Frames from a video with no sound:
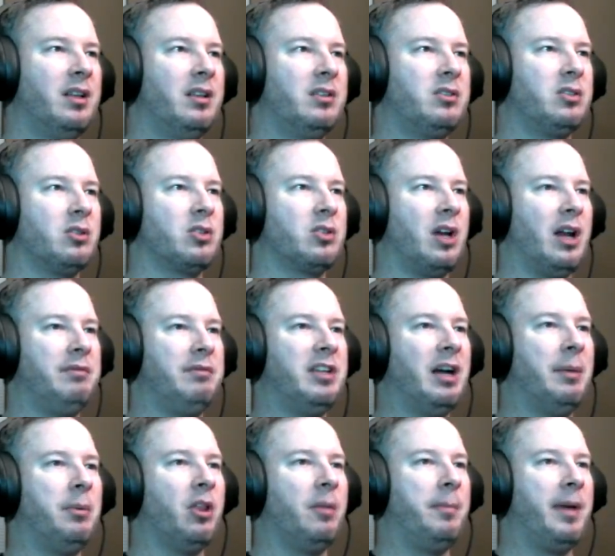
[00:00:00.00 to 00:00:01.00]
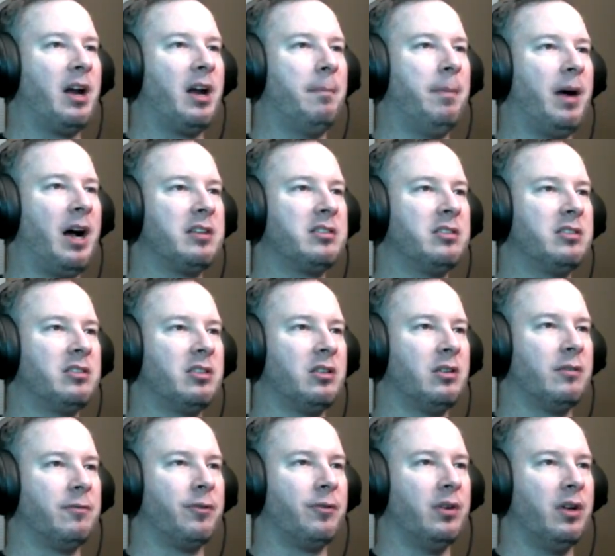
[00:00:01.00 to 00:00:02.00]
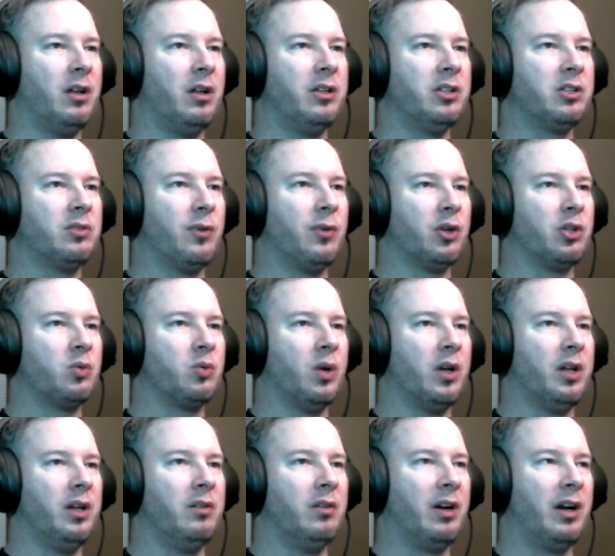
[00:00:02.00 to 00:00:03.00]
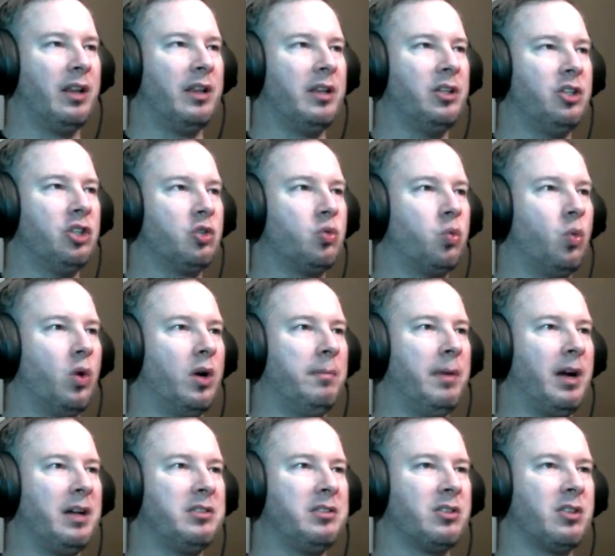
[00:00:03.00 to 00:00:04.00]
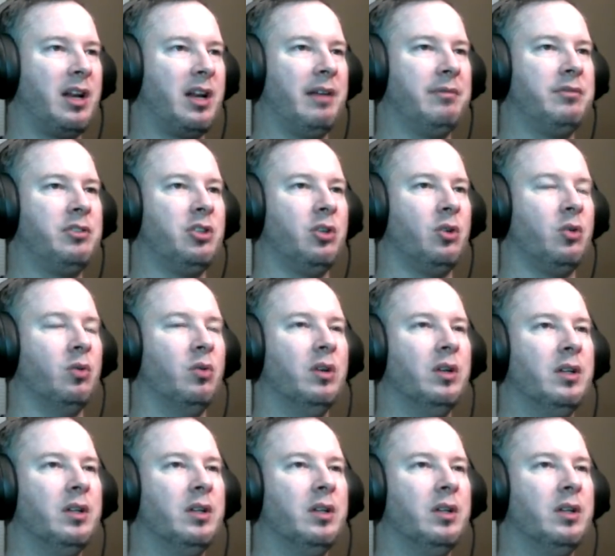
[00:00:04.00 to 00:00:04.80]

So it's going to have double the amount of bosses on this first one, rather than just one boss. It's going to have 2.